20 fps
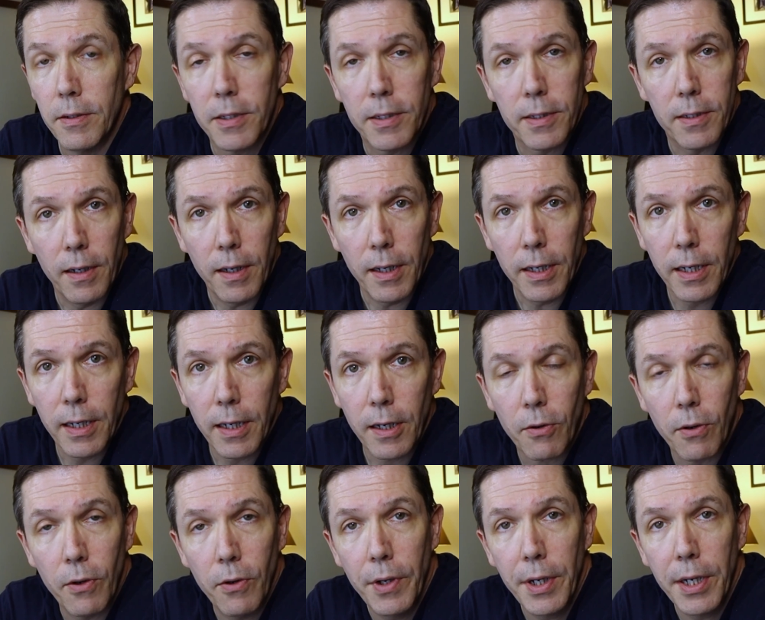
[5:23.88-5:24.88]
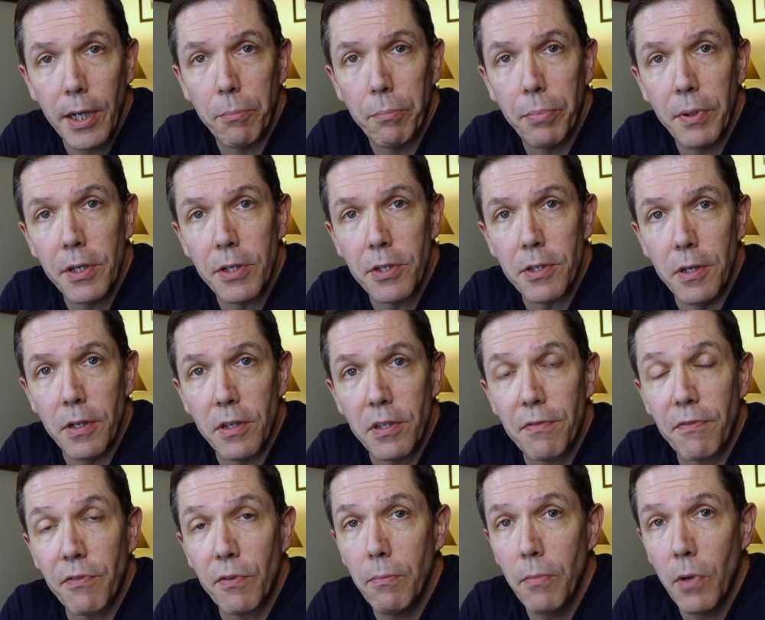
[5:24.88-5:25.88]
Starting and growing a business
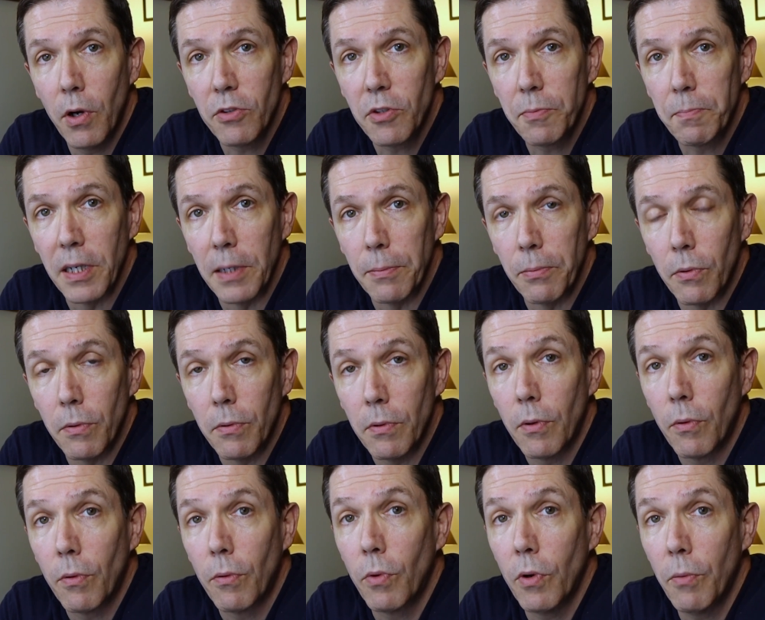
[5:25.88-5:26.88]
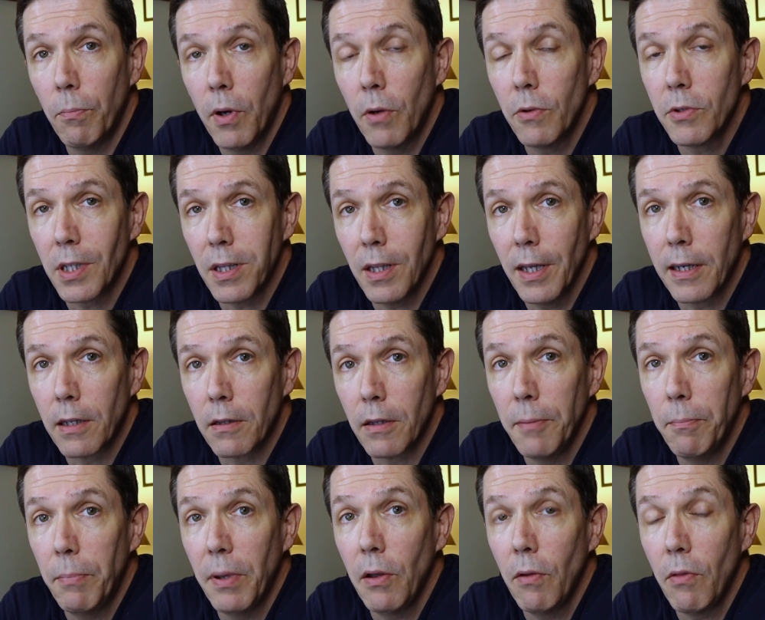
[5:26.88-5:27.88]
for most people will most
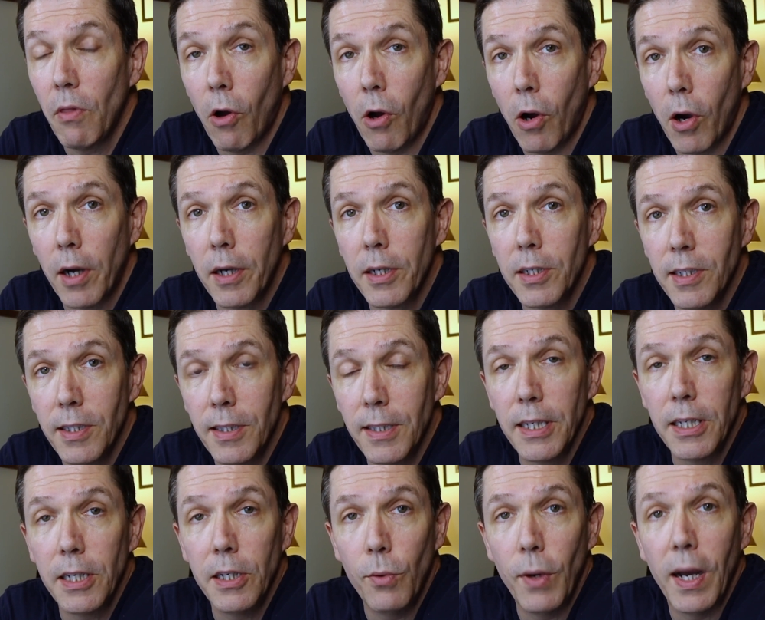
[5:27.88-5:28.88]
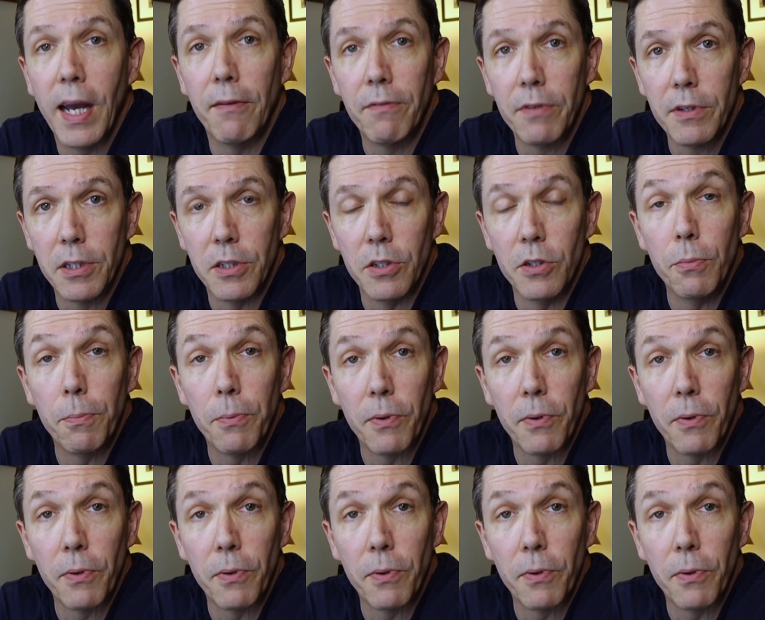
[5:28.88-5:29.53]
likely be the hardest thing you ever do